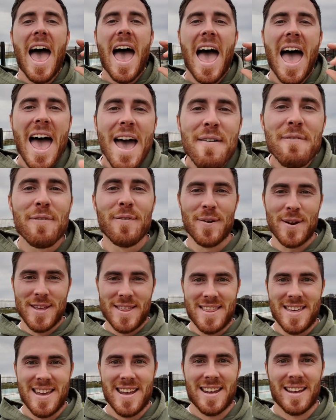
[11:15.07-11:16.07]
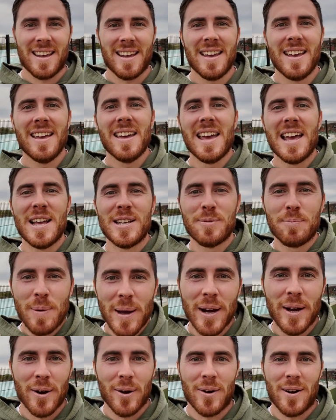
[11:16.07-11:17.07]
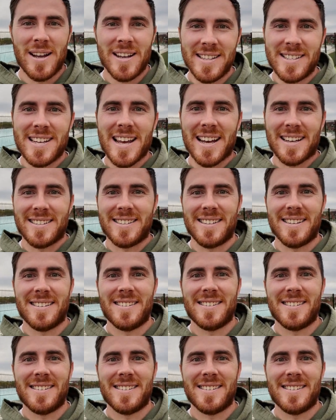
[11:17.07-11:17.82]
Everything is bigger in Texas.